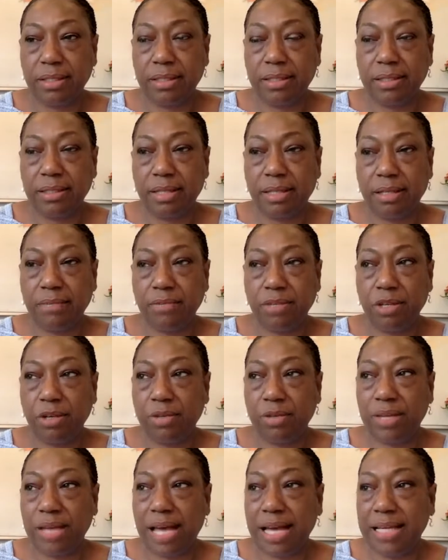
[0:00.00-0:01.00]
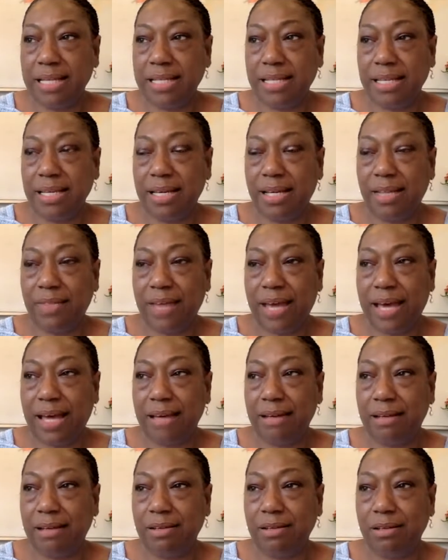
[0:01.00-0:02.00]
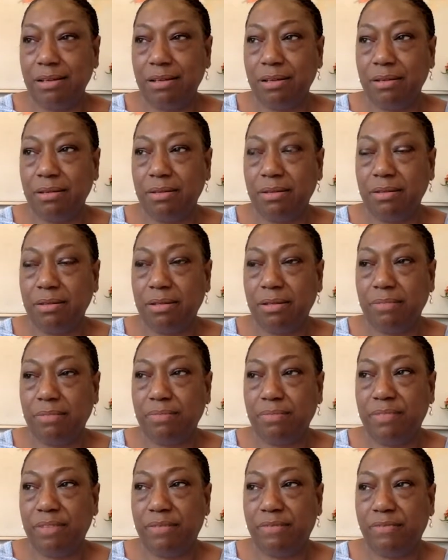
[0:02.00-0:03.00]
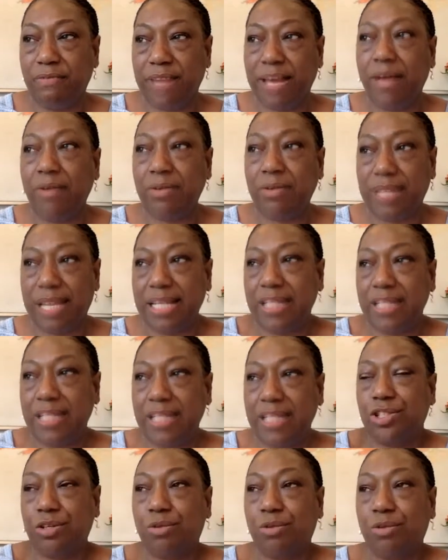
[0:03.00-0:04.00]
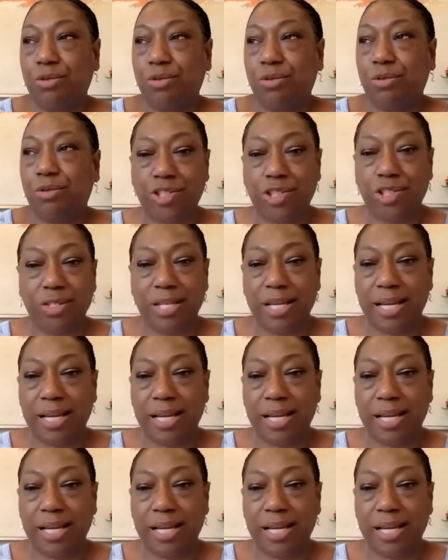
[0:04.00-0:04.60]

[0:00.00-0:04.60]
the idea that the foundational questions